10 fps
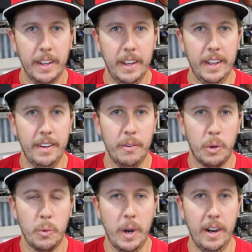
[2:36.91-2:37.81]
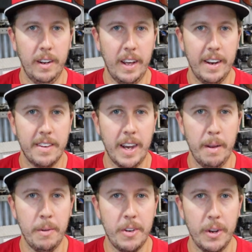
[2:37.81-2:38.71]
and it required a lot of
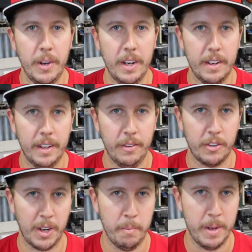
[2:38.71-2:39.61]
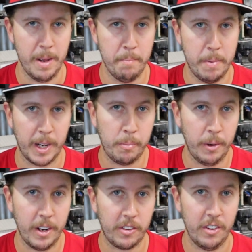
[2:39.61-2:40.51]
time to do it, and it was going to be a big
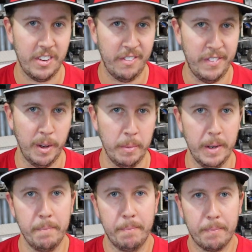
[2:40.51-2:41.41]
production to film it.